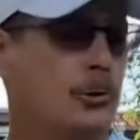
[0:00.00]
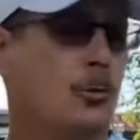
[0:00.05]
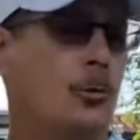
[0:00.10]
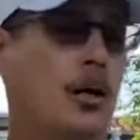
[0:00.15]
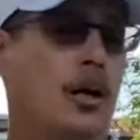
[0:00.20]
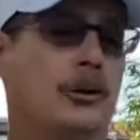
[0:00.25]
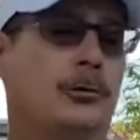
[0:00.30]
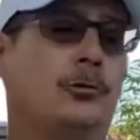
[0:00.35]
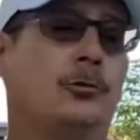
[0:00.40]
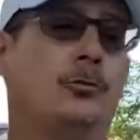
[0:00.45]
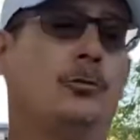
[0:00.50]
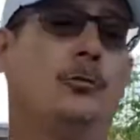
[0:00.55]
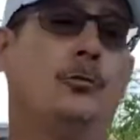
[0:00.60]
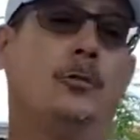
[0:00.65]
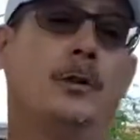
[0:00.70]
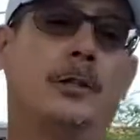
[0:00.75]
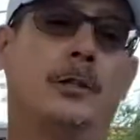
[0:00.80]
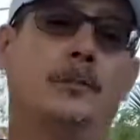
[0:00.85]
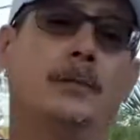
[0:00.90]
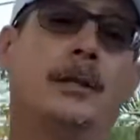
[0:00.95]
You also
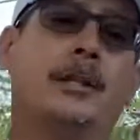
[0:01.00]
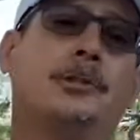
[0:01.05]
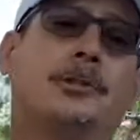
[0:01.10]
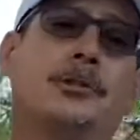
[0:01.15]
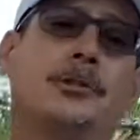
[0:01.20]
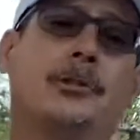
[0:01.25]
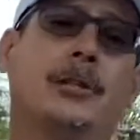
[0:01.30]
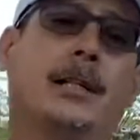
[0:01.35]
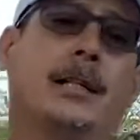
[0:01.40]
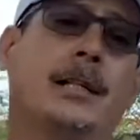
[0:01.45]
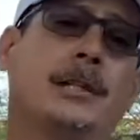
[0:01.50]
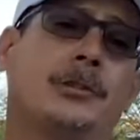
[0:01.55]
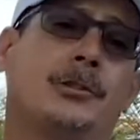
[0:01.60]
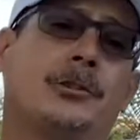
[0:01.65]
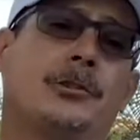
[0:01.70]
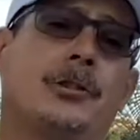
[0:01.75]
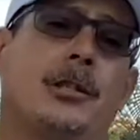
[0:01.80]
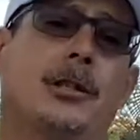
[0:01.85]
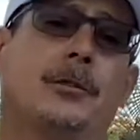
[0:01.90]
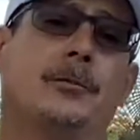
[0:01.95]
want to make sure to get
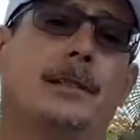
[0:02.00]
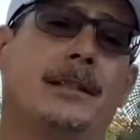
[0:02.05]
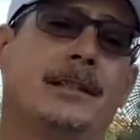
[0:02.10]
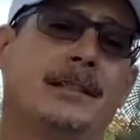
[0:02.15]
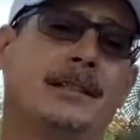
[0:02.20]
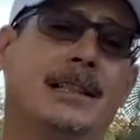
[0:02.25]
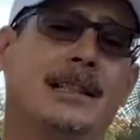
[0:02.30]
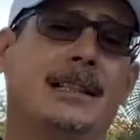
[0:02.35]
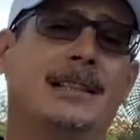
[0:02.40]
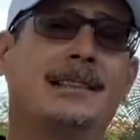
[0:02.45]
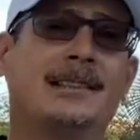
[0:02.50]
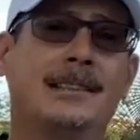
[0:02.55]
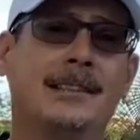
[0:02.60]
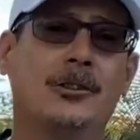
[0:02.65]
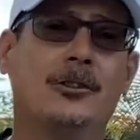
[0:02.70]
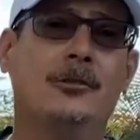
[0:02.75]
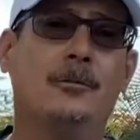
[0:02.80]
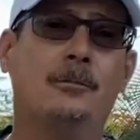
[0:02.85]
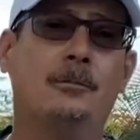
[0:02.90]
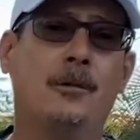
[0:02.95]
yourself a stainless
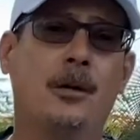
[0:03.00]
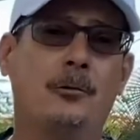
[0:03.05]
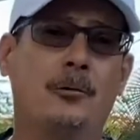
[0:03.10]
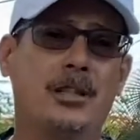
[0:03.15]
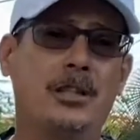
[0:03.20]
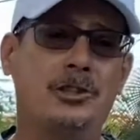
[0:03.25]
steel marine